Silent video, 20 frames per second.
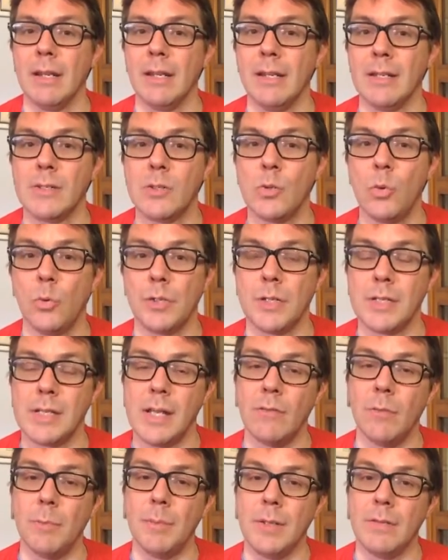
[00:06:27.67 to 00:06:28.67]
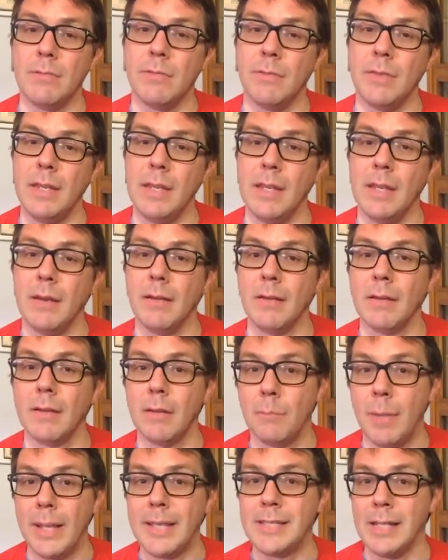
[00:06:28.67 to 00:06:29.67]
and had taught herself a bit of the
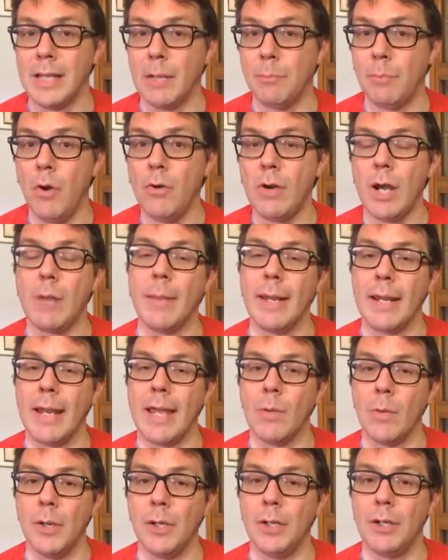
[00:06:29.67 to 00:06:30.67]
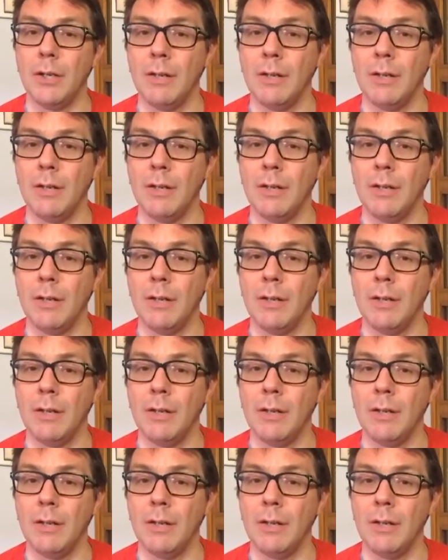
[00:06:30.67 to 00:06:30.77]
basic programming language,